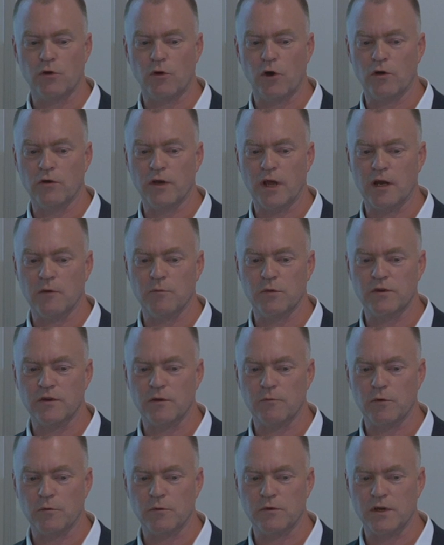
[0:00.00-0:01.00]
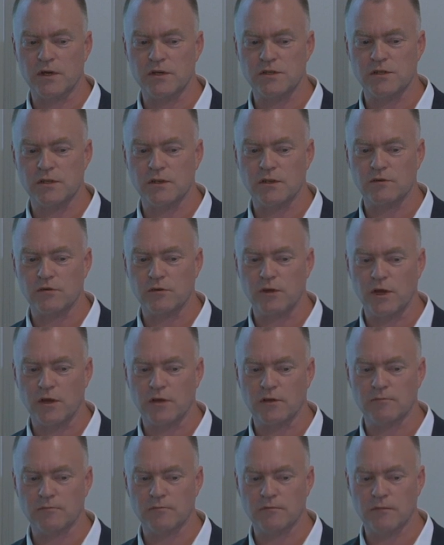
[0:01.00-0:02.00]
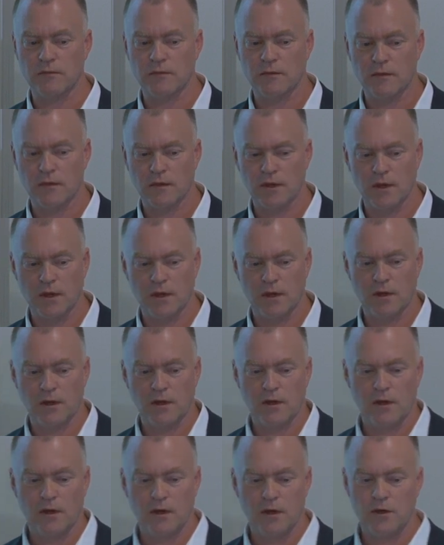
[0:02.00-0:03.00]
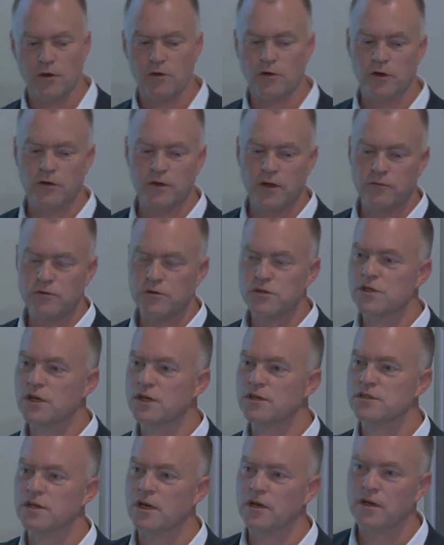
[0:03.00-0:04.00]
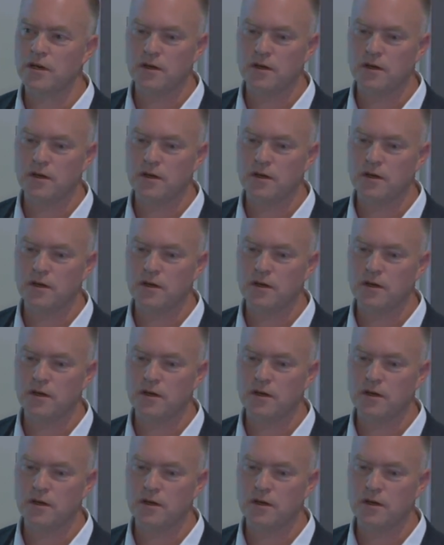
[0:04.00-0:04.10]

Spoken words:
your own element implementation into yaidom, you don't have to change